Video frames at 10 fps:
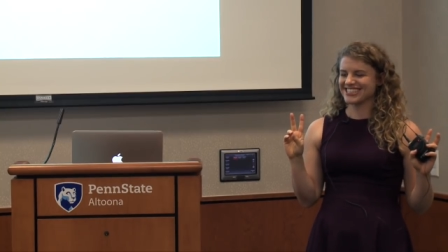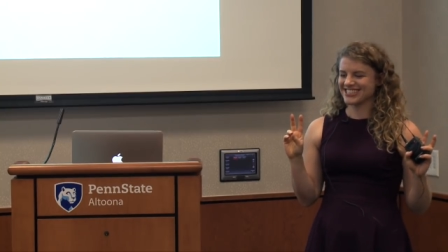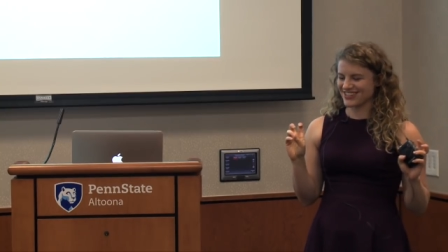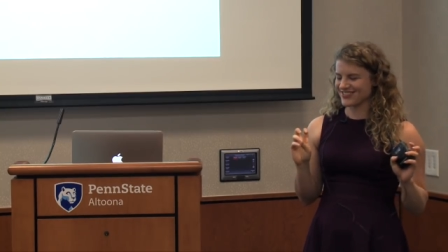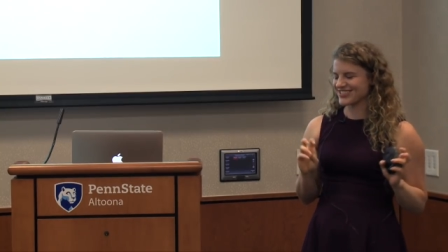
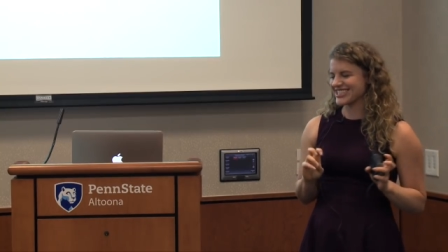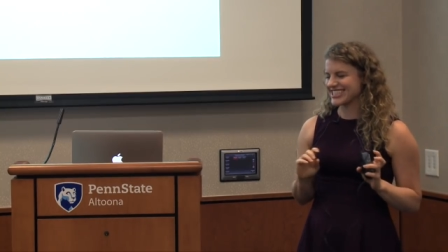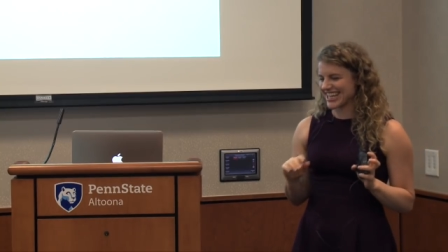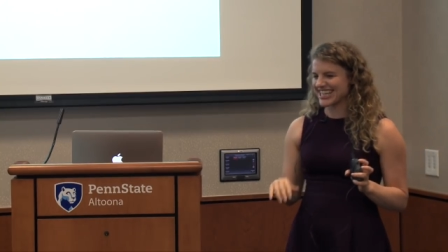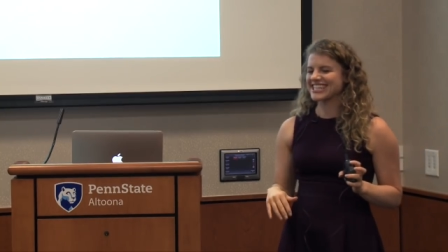salt-free
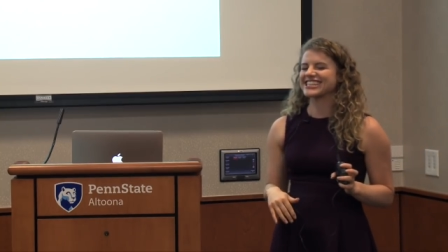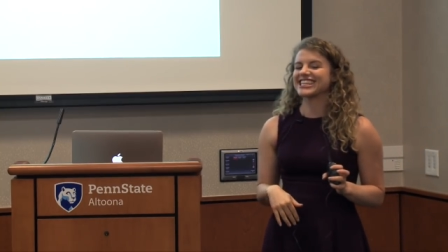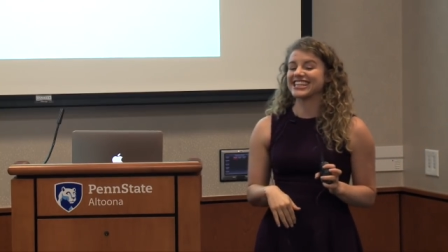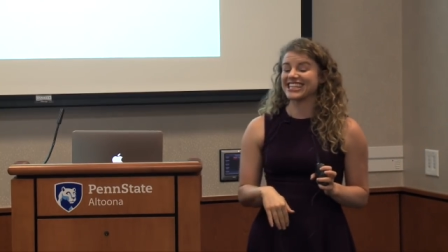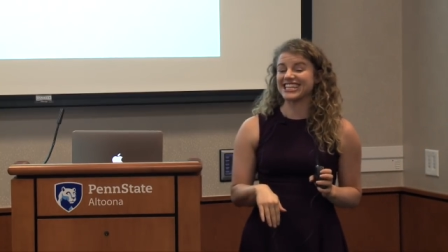diet,
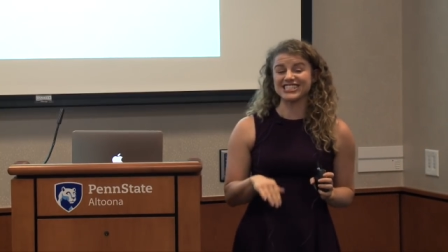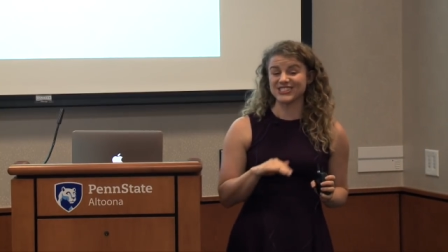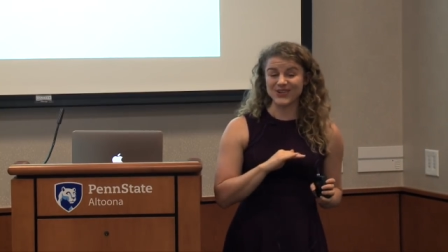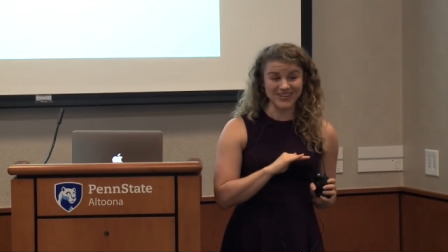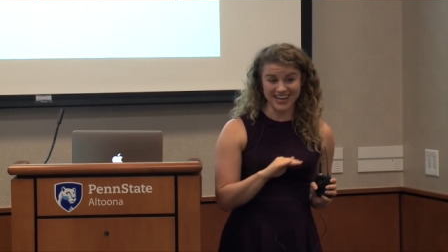that they
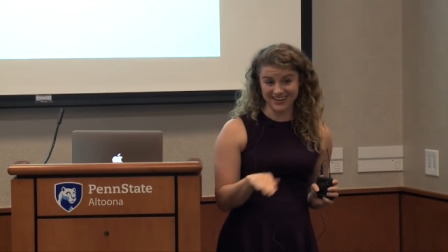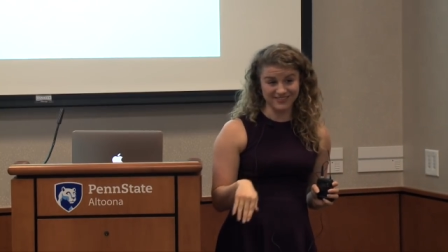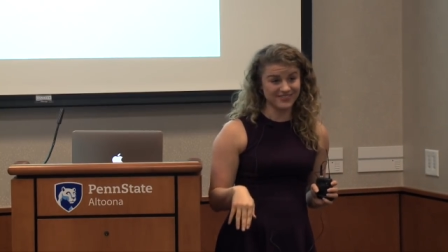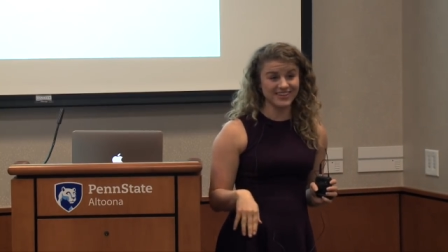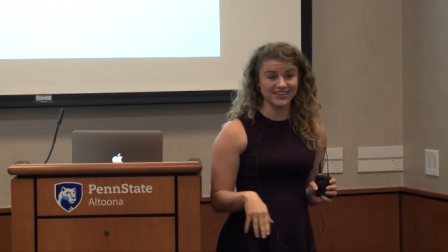don't have
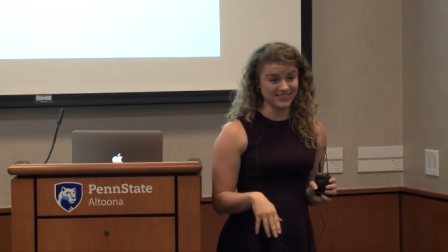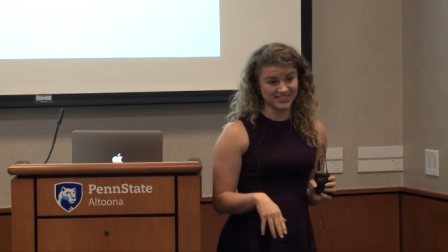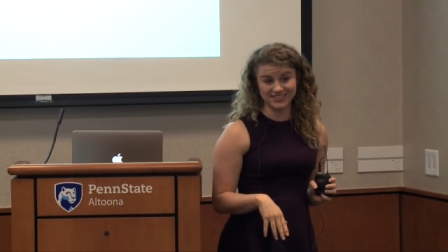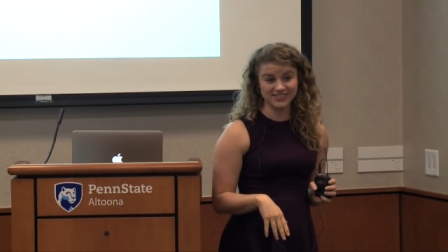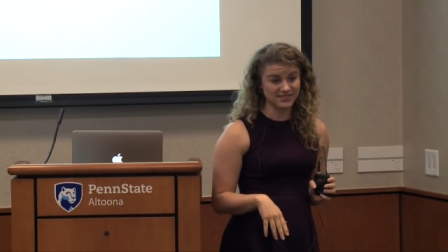a
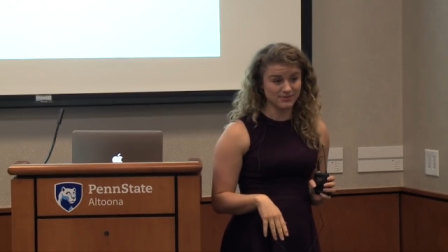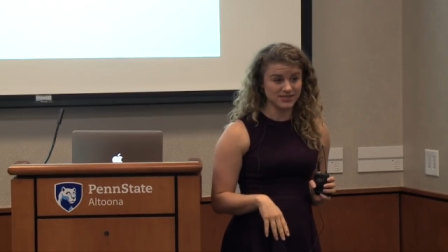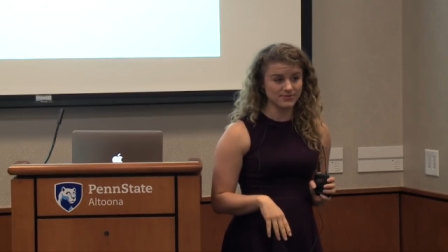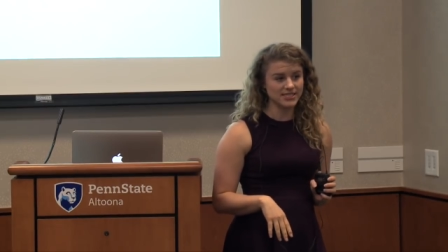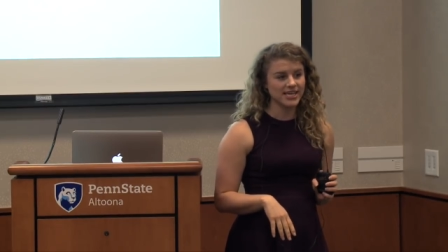return of
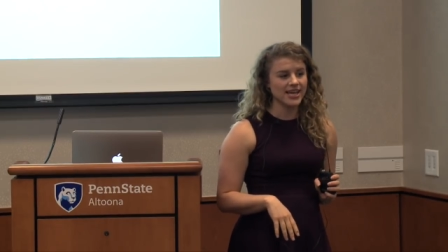symptoms.